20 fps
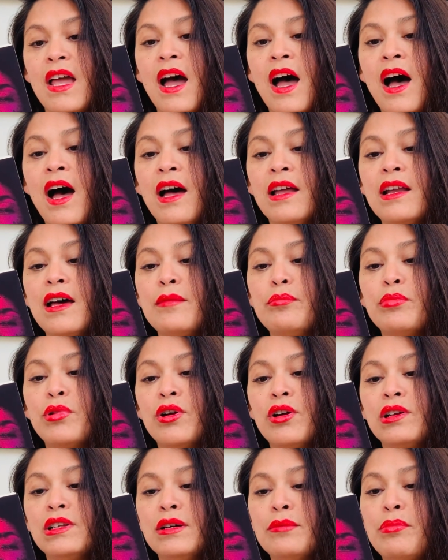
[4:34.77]
Anna,
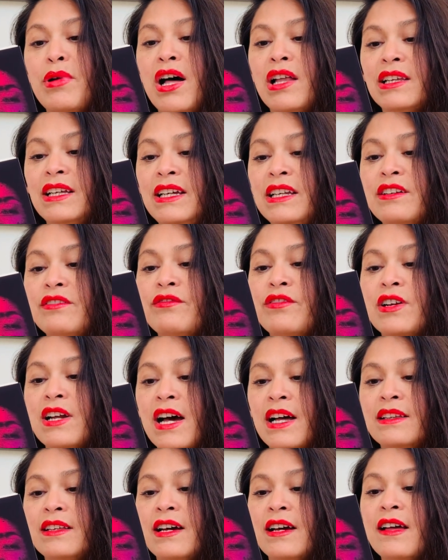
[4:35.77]
Perla, Pauline, and
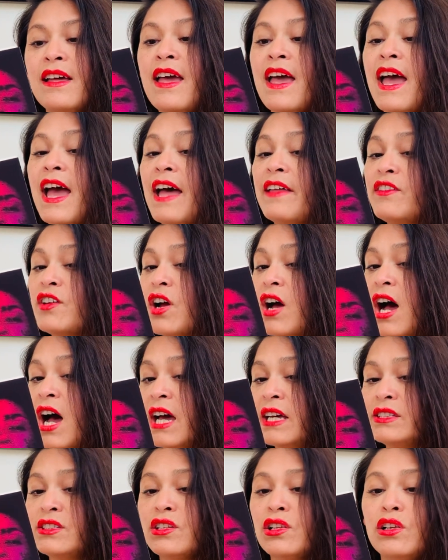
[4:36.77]
Fernanda had their
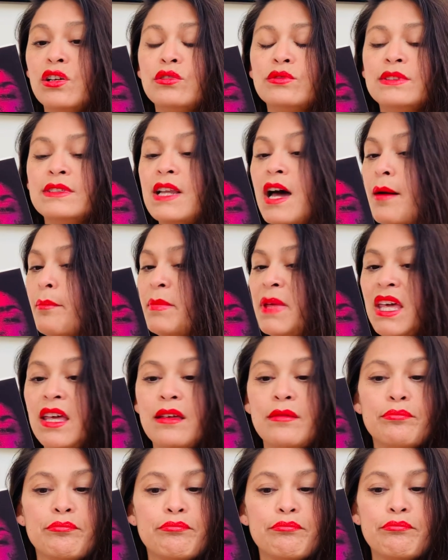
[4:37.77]
eyes closed, not
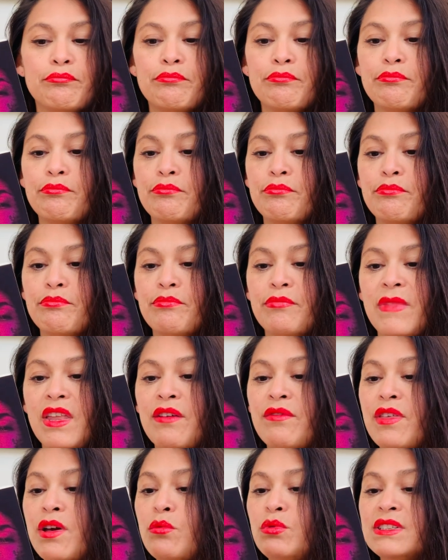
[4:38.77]
me.
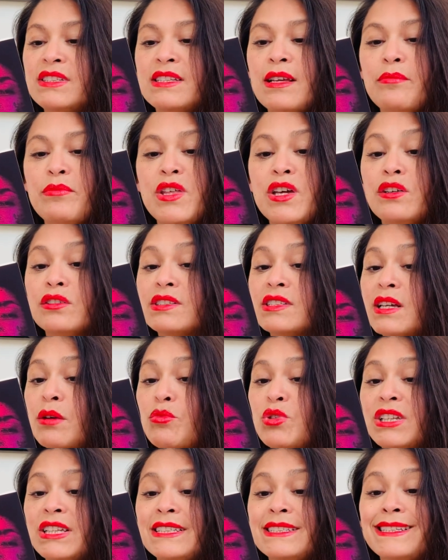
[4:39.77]
If there was something or
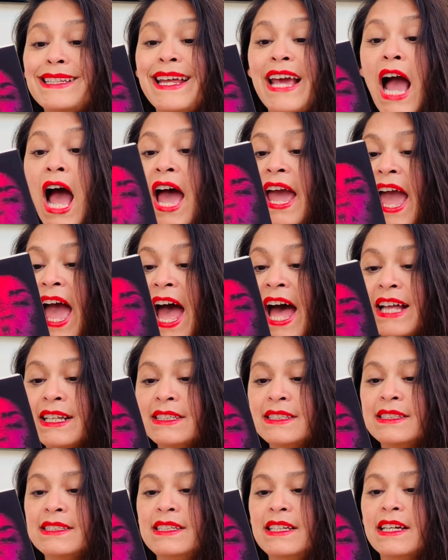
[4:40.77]
someone listening, I had
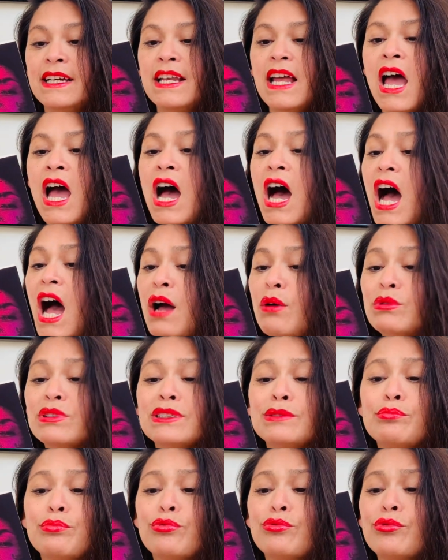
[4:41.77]
to see it. I
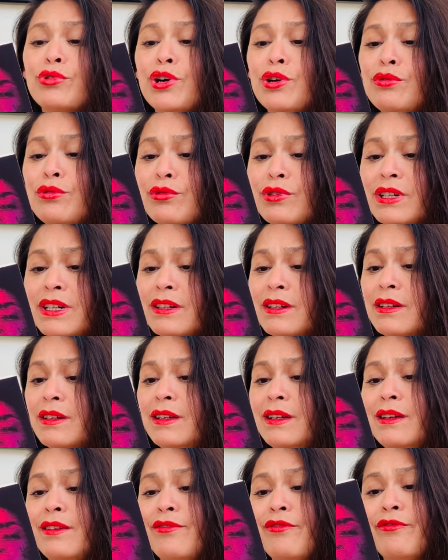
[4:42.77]
was broke
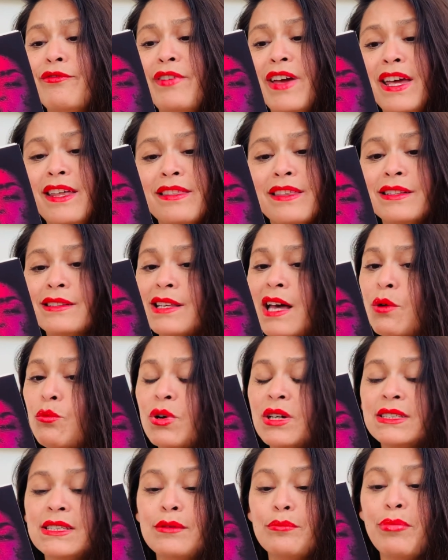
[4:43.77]
in faith as I
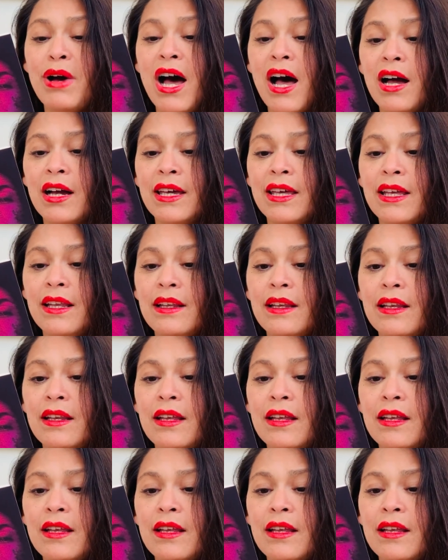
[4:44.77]
was in pocket.